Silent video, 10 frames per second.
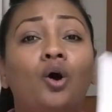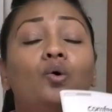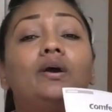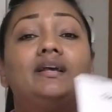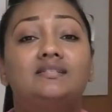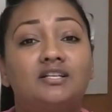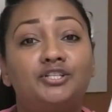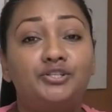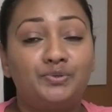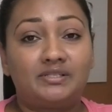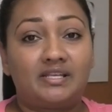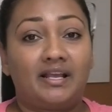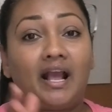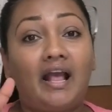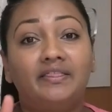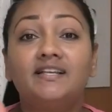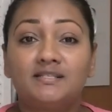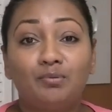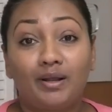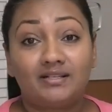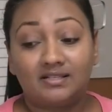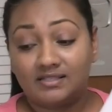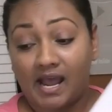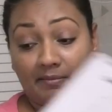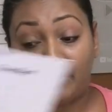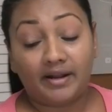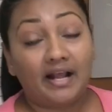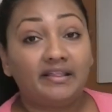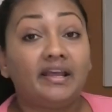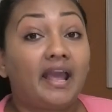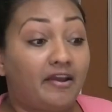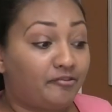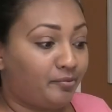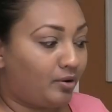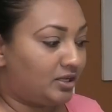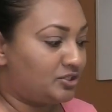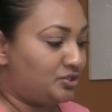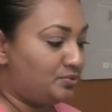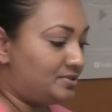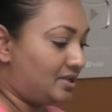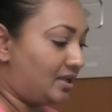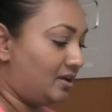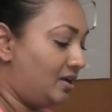Who isn't juicing at this point in time, right? I think everyone is juicing.